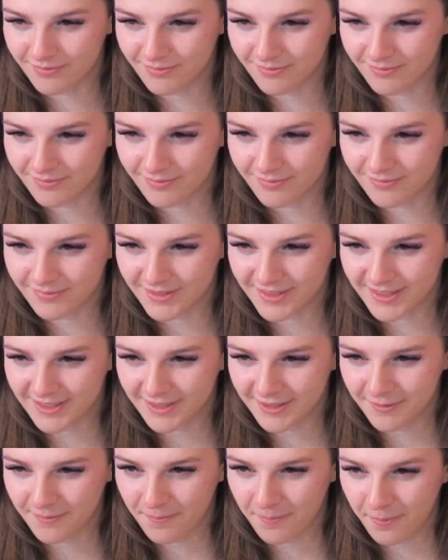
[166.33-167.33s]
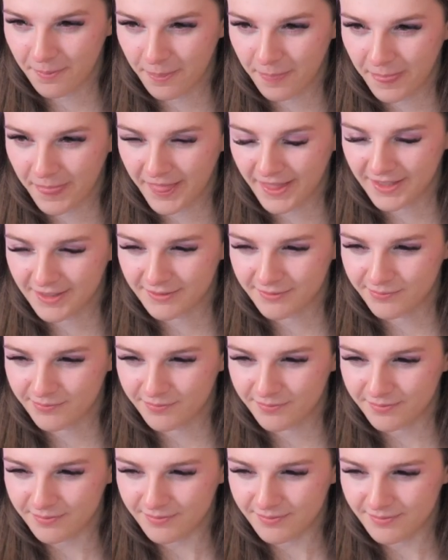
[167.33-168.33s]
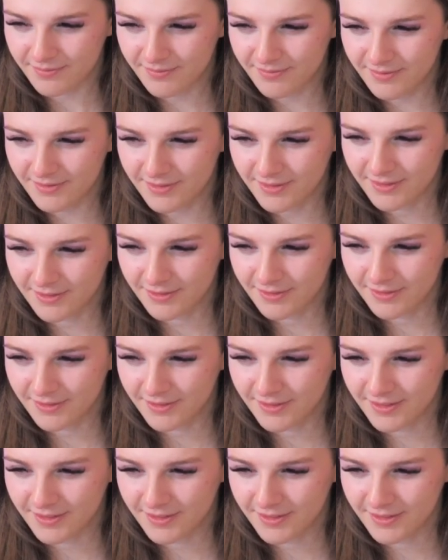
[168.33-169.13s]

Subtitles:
To reset the goal to what?